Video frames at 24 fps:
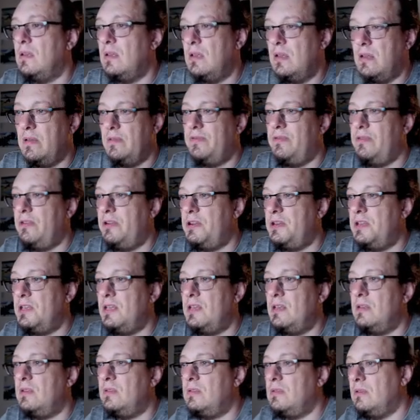
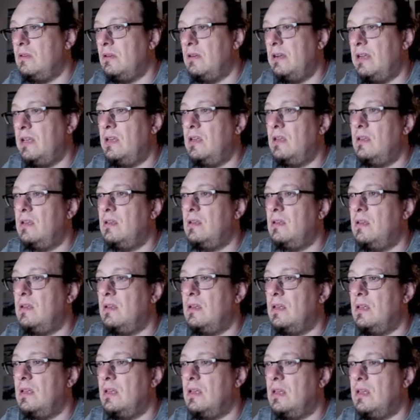30, sorry,
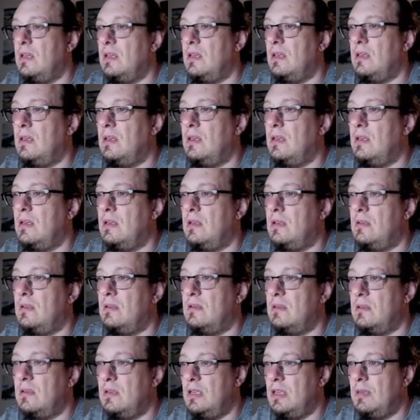and
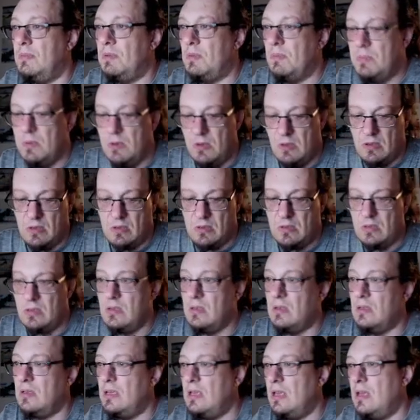keep it blocked.
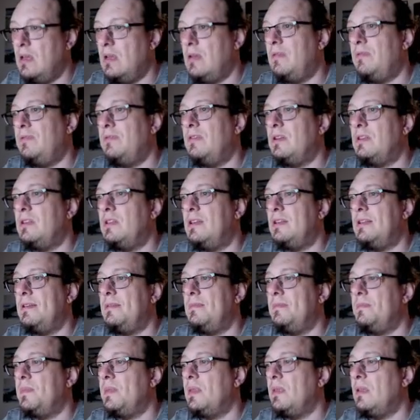Yeah.
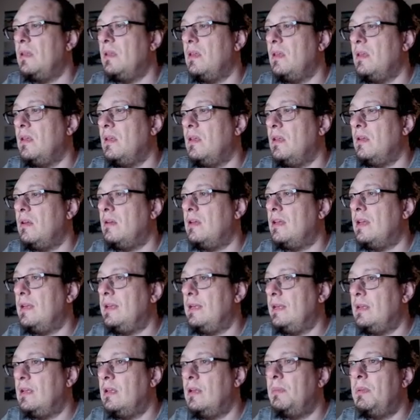Okay,
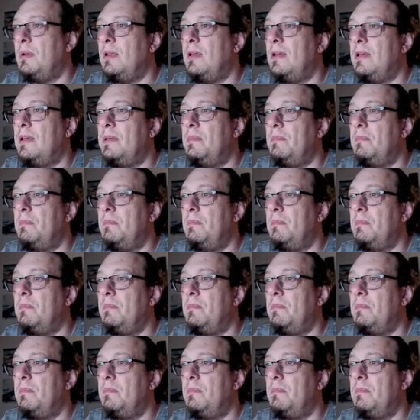apply.